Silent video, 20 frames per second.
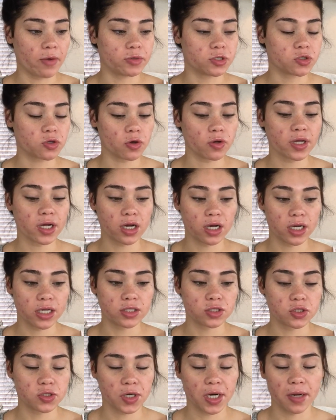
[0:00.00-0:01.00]
I was scrolling on
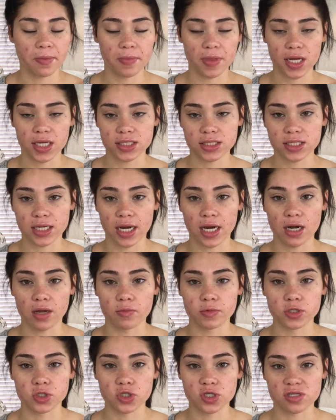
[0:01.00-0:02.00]
Instagram last night
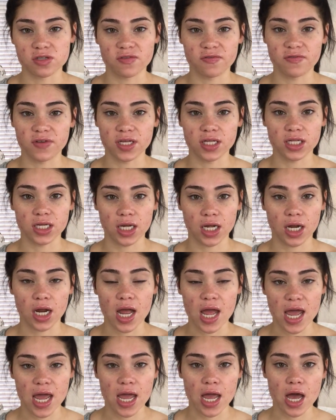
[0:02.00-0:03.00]
and was just feeling
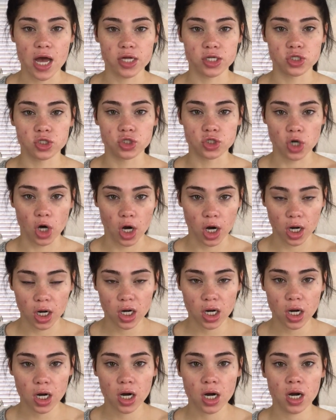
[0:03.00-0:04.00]
a
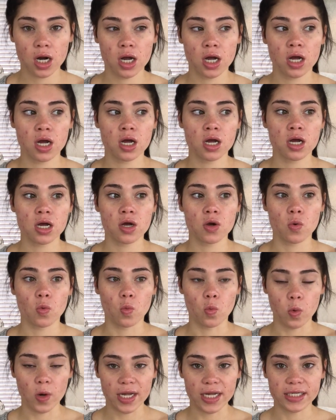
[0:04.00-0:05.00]
dark,
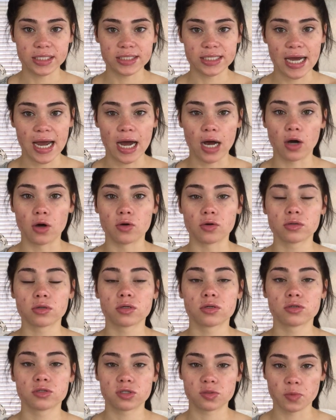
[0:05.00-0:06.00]
winged out,
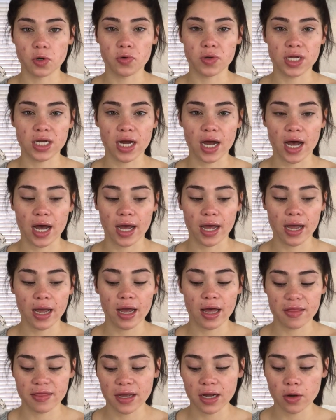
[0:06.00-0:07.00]
smoky eye.
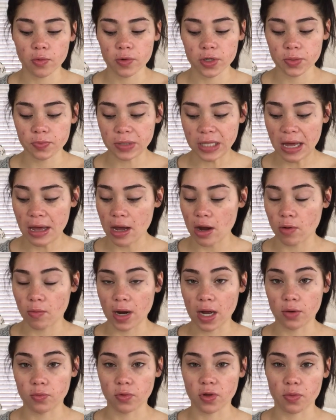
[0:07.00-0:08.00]
I think I want to play
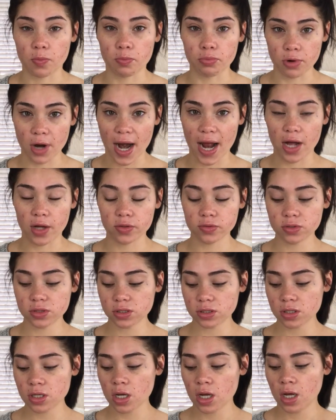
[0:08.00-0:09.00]
around with
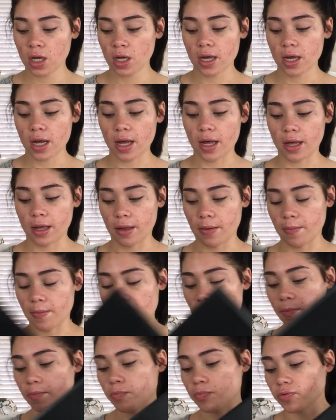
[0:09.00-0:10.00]
browns.
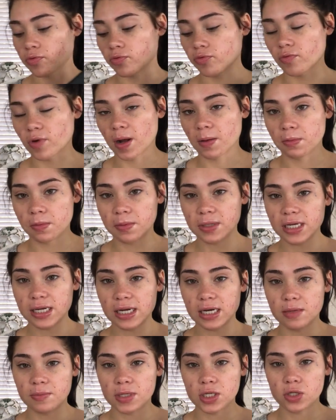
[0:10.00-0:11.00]
I'm probably
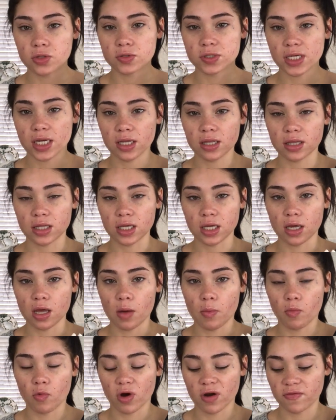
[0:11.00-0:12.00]
going to be using
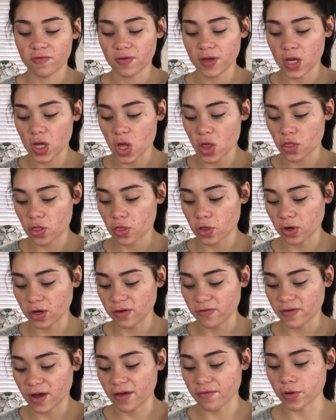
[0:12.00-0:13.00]
the Morphe
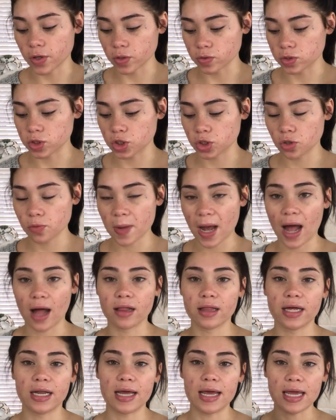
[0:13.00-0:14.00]
3502
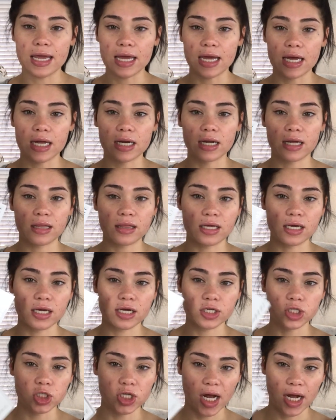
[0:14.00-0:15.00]
palette and
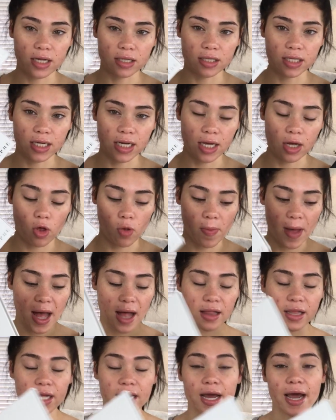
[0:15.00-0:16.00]
the Jaclyn Hill
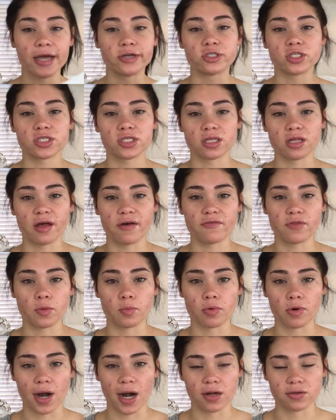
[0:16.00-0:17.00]
palette. I just love the
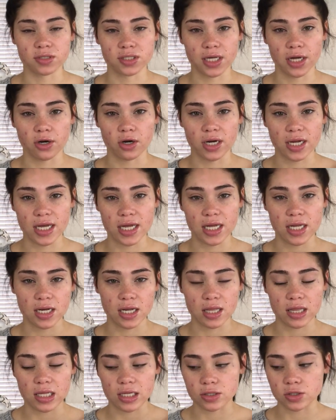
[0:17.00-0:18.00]
browns that are
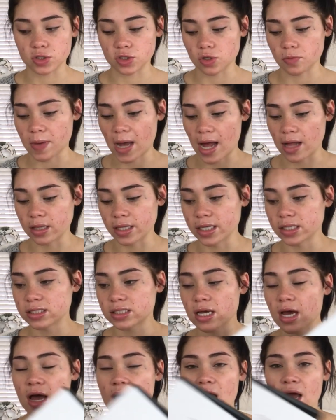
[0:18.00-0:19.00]
in these two palettes.